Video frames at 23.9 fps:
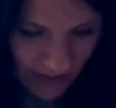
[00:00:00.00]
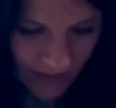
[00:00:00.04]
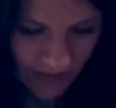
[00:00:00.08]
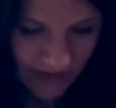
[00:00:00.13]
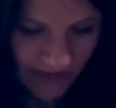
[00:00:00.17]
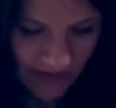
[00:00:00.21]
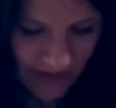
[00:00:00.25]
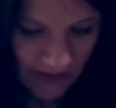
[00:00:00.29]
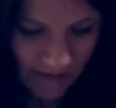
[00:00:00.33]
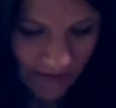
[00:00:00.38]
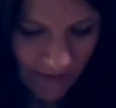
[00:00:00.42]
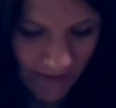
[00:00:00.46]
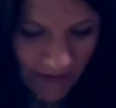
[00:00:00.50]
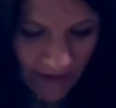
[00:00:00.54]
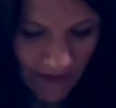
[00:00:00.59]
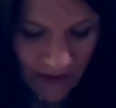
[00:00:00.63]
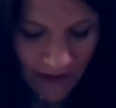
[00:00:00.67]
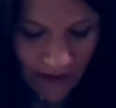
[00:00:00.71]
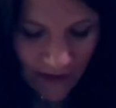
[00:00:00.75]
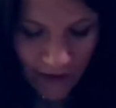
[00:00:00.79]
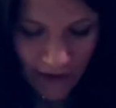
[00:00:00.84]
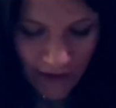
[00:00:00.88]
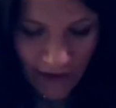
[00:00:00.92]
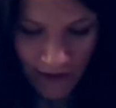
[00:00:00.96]
I'm just not
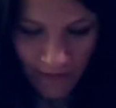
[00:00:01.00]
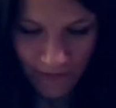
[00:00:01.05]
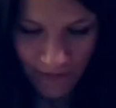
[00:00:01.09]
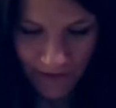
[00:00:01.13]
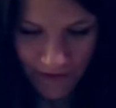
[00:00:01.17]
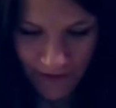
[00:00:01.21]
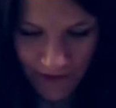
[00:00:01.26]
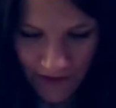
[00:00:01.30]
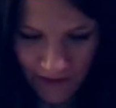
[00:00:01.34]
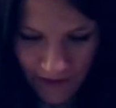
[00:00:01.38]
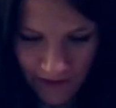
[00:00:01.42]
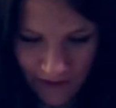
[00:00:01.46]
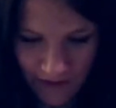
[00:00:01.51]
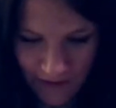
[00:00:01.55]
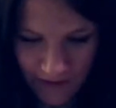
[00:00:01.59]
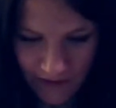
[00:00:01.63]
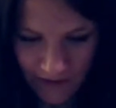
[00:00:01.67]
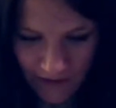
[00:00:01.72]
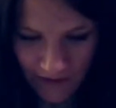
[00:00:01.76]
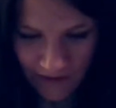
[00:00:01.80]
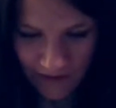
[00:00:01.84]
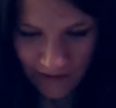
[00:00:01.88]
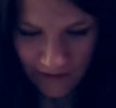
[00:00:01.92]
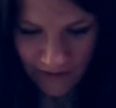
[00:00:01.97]
feeling it. Okay, I found the
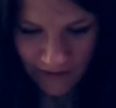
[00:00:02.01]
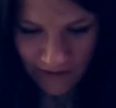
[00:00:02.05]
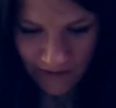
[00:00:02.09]
other.